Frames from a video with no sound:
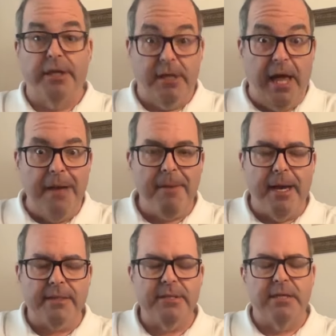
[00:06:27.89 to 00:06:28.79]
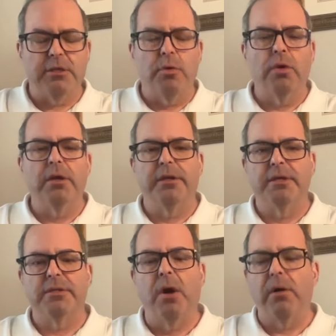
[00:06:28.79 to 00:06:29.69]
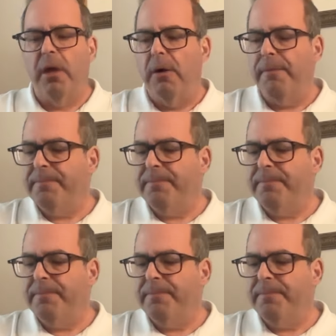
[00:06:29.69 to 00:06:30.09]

the climax, as it were, in the solo.